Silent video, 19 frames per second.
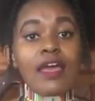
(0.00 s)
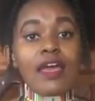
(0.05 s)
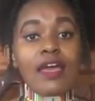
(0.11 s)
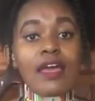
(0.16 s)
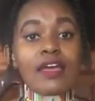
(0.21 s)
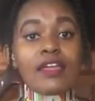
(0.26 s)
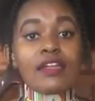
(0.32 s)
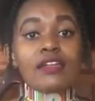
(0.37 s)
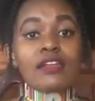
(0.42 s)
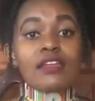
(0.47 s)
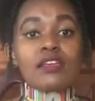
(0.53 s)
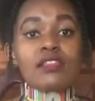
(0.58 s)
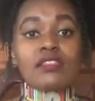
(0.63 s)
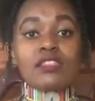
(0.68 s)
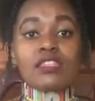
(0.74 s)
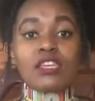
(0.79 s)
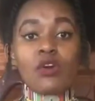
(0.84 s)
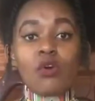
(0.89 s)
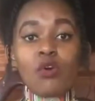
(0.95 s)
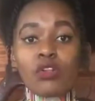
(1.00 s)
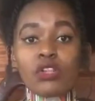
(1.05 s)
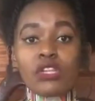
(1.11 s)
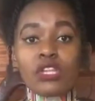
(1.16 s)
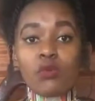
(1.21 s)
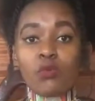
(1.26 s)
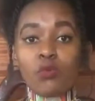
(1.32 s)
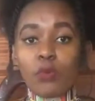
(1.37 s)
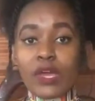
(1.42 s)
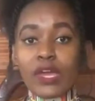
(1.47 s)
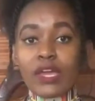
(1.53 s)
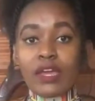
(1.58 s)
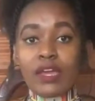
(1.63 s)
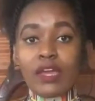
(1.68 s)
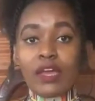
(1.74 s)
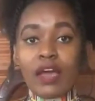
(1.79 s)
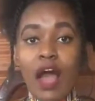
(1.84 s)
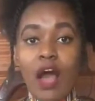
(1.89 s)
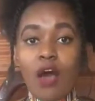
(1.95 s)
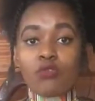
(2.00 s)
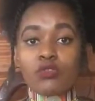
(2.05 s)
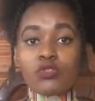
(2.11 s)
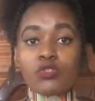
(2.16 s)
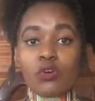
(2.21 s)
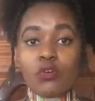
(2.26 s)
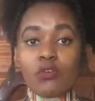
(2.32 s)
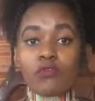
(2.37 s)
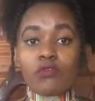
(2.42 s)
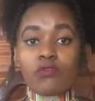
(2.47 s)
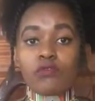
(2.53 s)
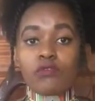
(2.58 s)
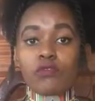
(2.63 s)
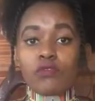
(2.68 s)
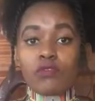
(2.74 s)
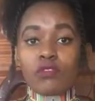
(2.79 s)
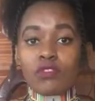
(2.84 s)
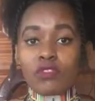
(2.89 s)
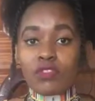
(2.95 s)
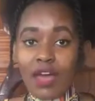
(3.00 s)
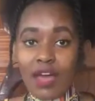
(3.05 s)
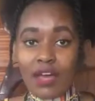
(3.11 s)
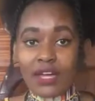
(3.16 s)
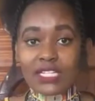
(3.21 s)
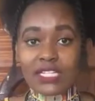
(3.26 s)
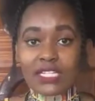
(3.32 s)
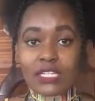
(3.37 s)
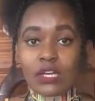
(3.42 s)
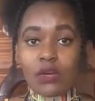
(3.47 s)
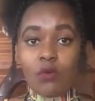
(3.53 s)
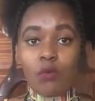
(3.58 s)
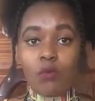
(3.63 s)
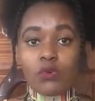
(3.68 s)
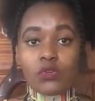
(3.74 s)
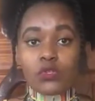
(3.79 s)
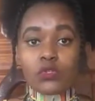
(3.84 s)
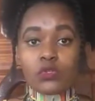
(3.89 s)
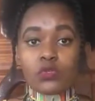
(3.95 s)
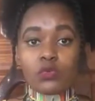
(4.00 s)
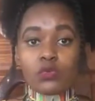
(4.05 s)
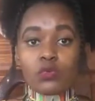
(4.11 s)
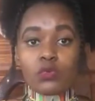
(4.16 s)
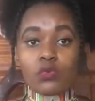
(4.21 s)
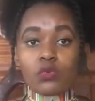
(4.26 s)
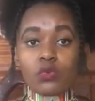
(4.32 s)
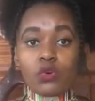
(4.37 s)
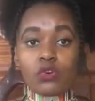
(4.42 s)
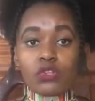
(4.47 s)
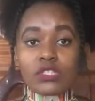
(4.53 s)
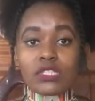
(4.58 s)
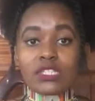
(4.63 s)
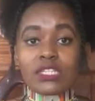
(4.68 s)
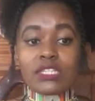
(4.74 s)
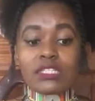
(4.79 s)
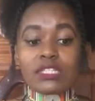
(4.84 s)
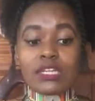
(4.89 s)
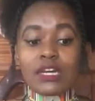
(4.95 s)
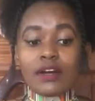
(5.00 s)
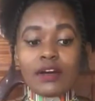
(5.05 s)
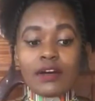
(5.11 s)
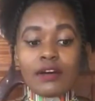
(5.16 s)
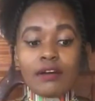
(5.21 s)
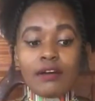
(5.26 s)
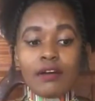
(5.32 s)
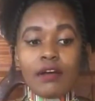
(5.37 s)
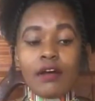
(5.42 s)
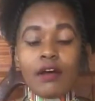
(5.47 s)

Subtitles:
and the only way out of that was to consider